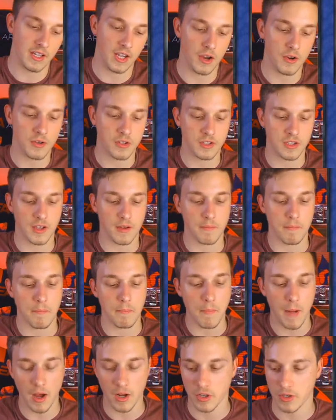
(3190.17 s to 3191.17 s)
Ghosts are
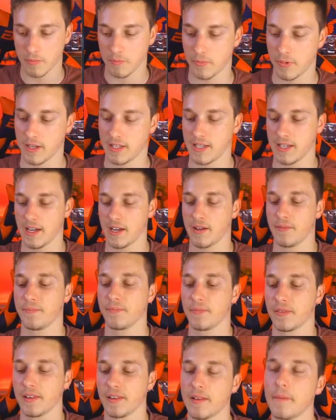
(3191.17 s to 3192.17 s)
much prettier,
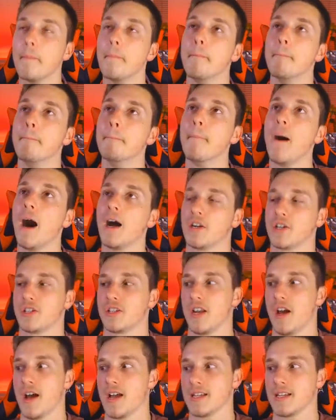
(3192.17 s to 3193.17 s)
much
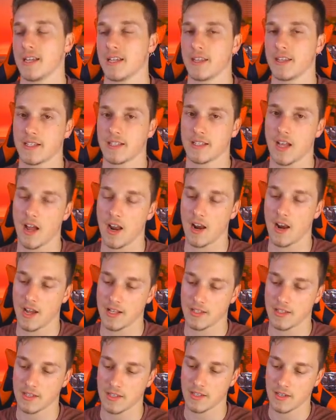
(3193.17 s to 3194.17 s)
nicer than
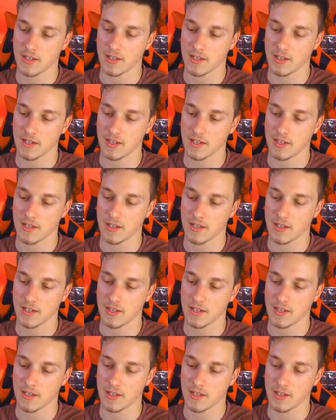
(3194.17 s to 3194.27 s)
Starlights,